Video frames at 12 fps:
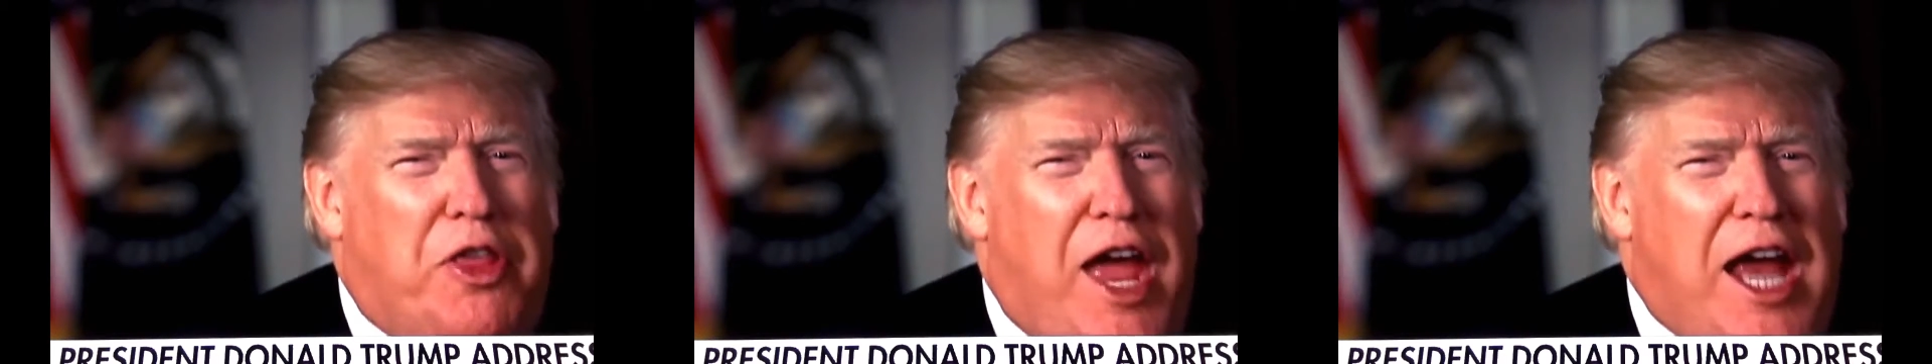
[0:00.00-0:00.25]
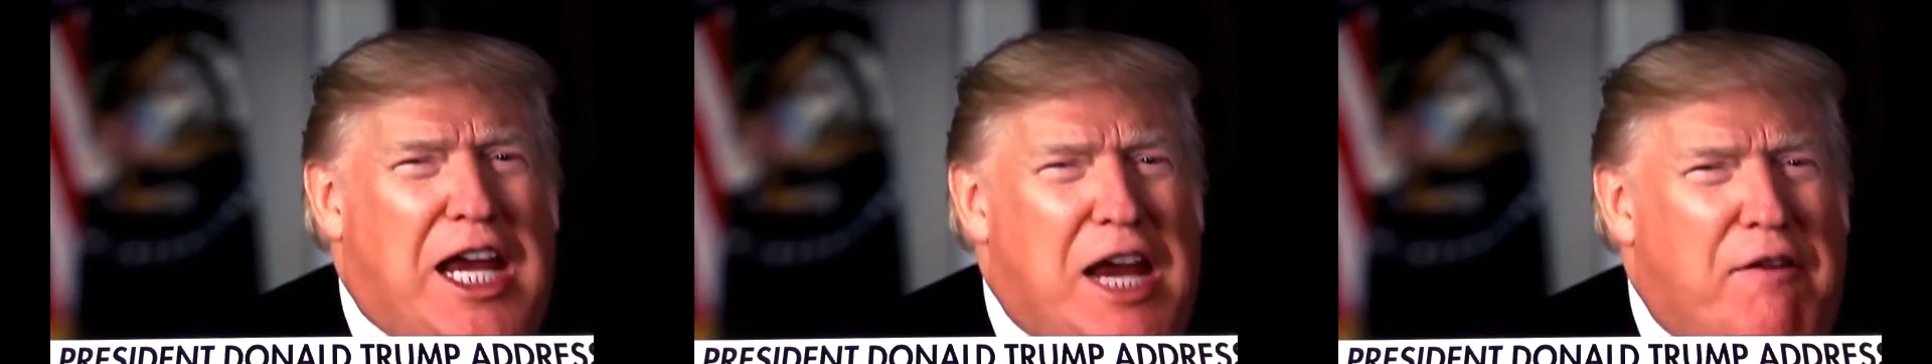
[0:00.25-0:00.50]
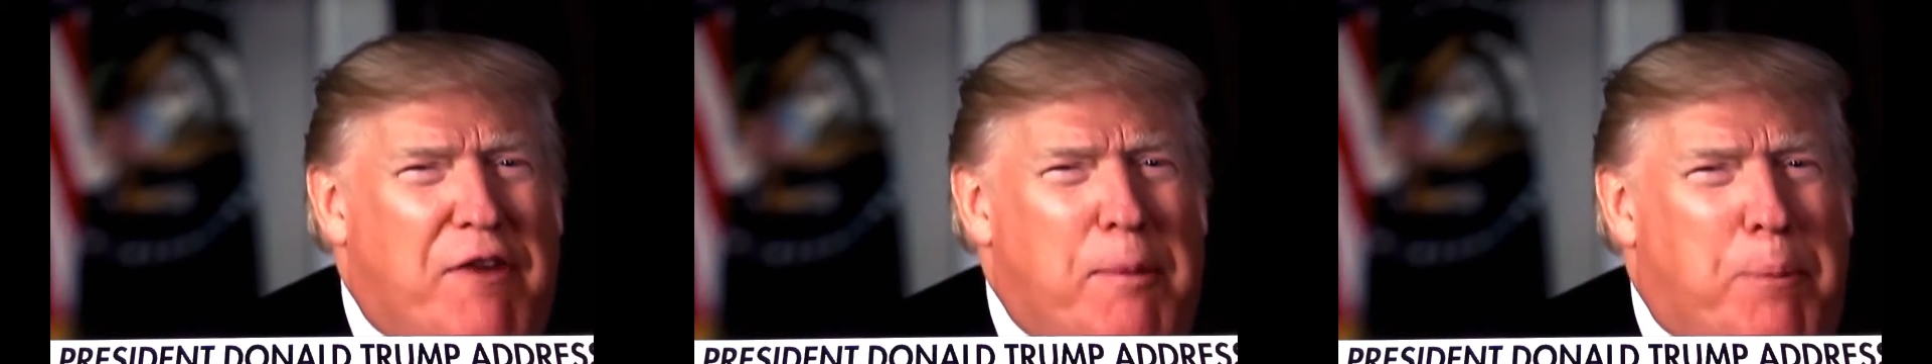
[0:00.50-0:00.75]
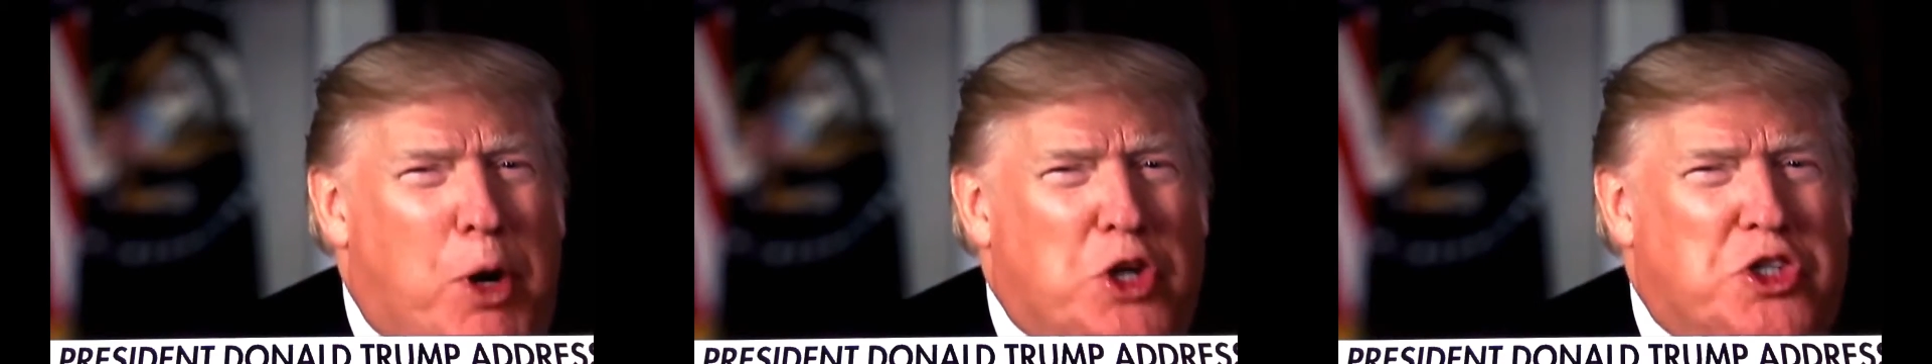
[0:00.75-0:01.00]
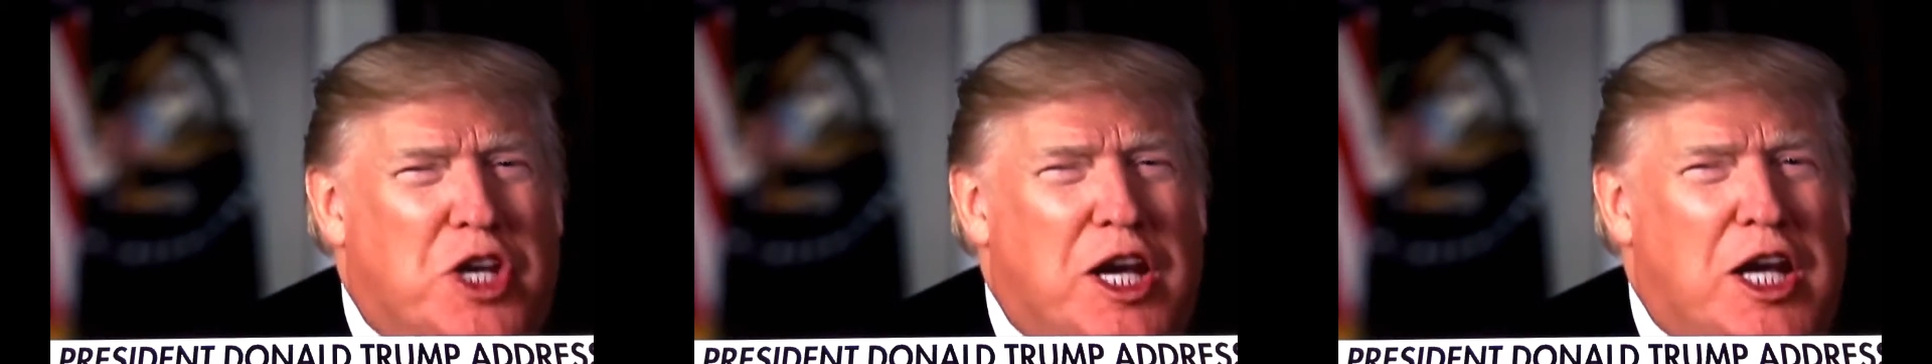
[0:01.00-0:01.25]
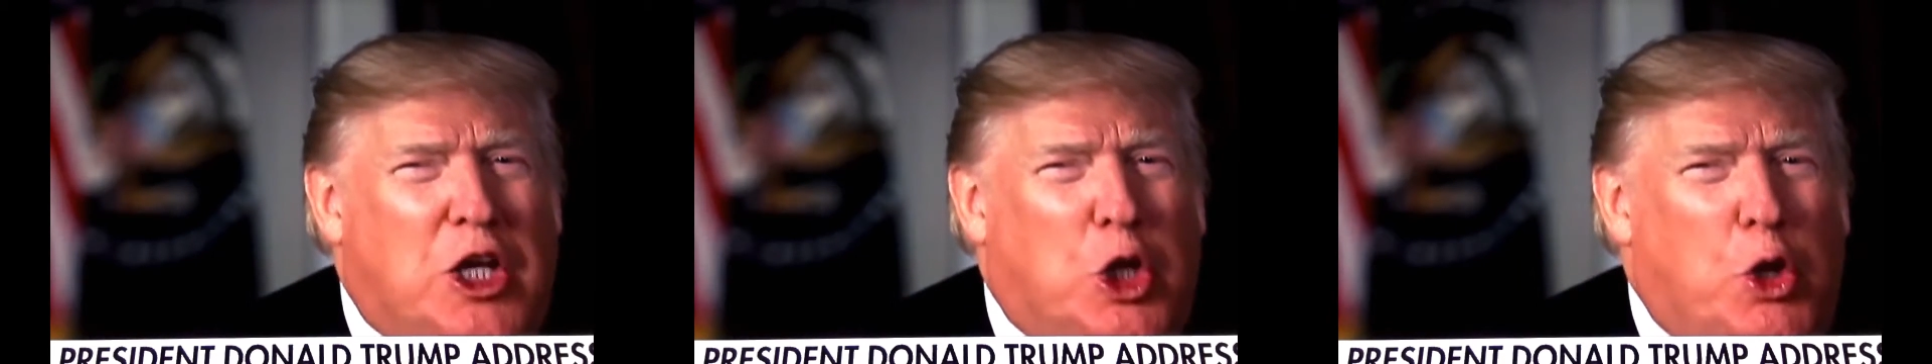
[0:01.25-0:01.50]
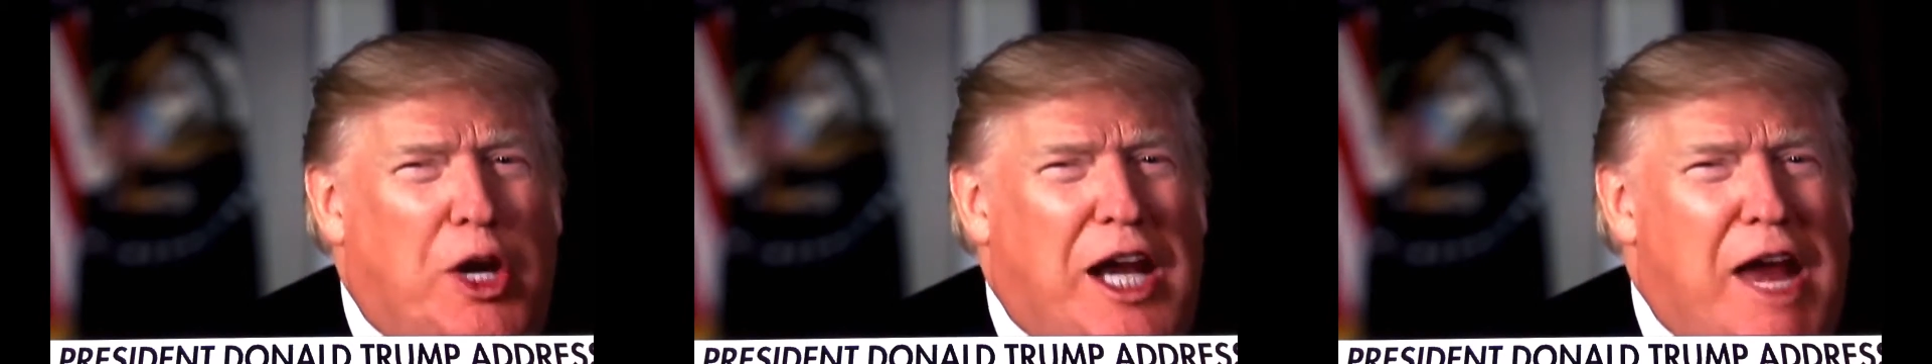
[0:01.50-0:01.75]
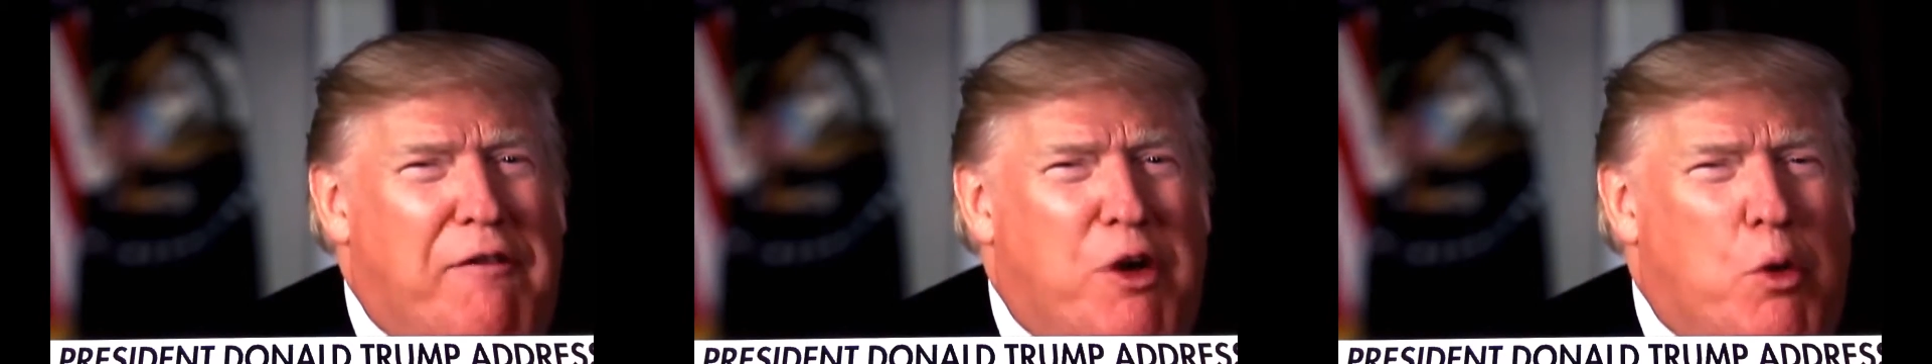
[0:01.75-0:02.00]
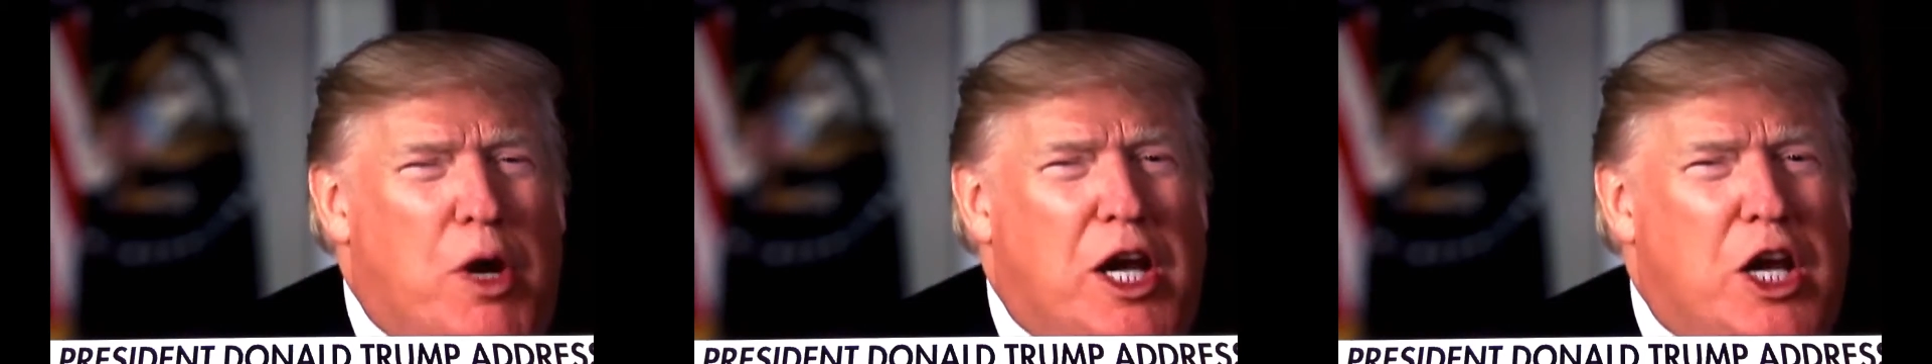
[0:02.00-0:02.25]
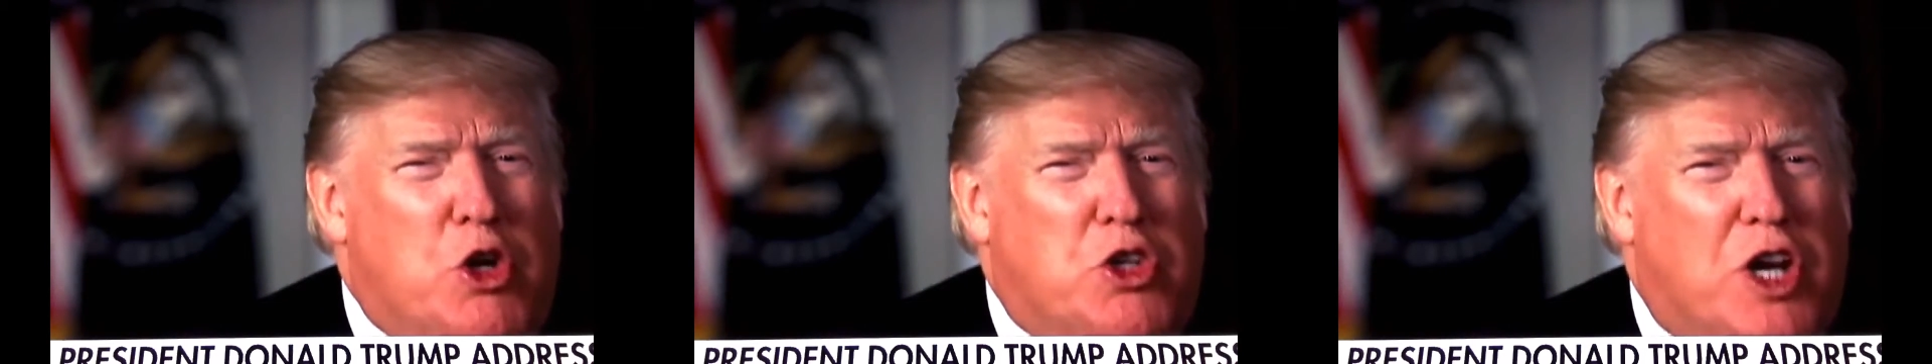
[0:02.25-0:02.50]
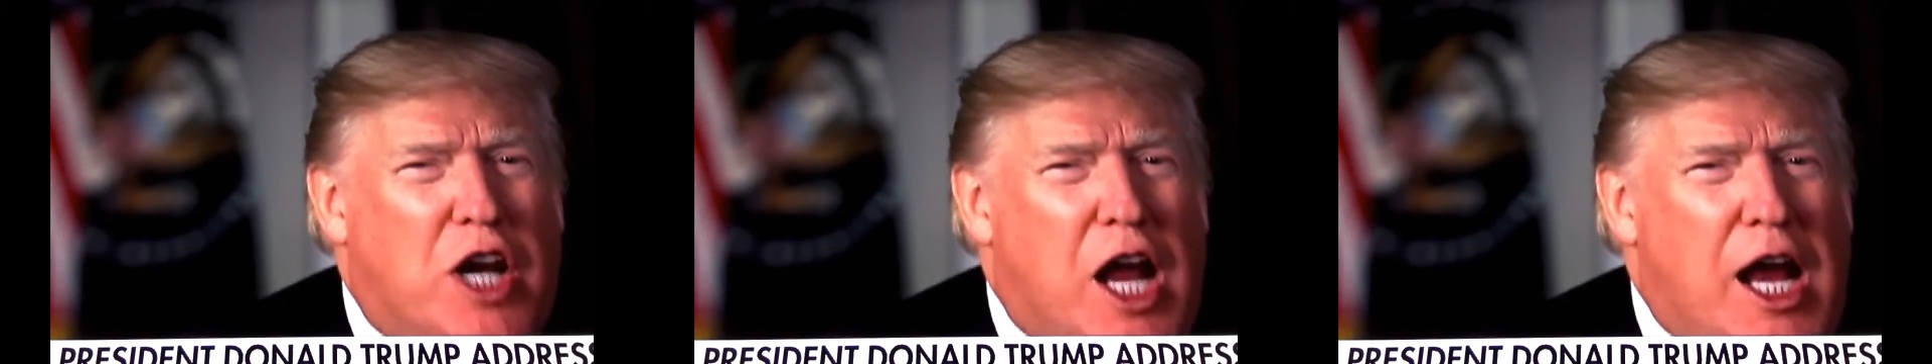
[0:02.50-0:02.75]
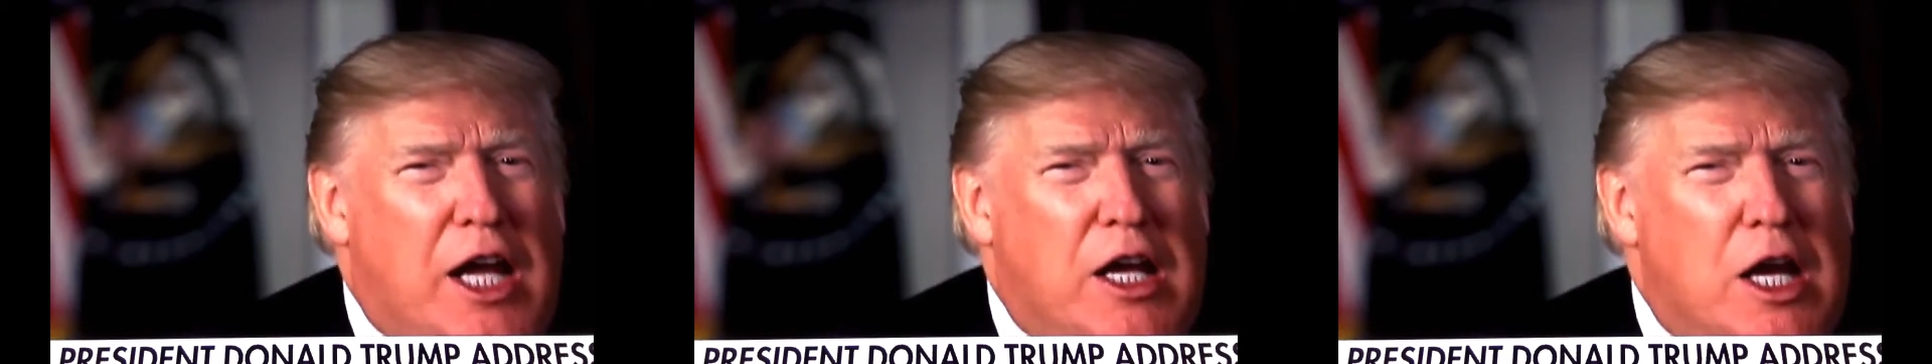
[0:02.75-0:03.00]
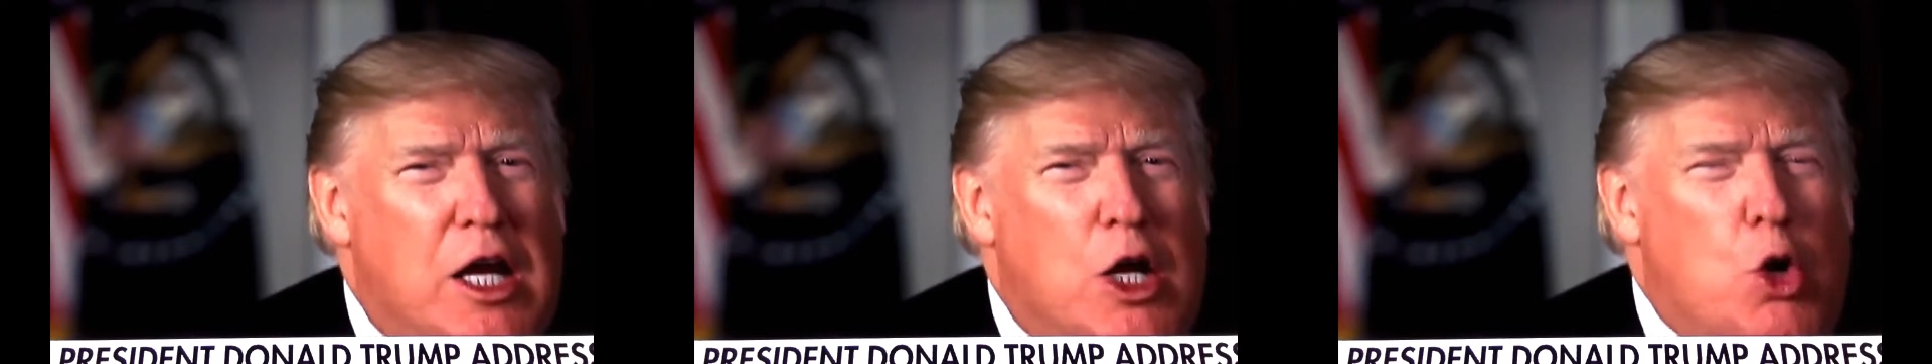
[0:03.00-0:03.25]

want to thank every person, including everyone here tonight,